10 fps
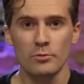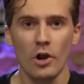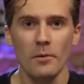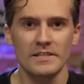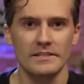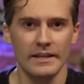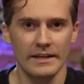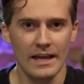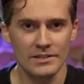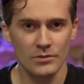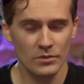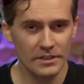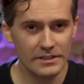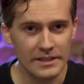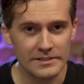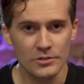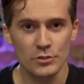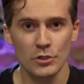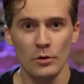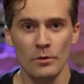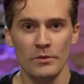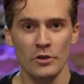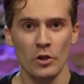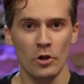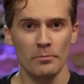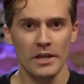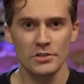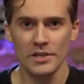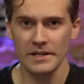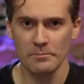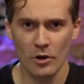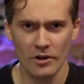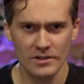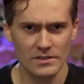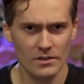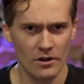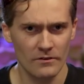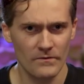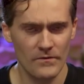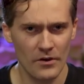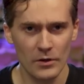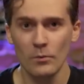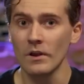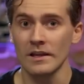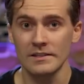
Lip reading: promising. It has a really nice intro and the arpeggiated parts are very well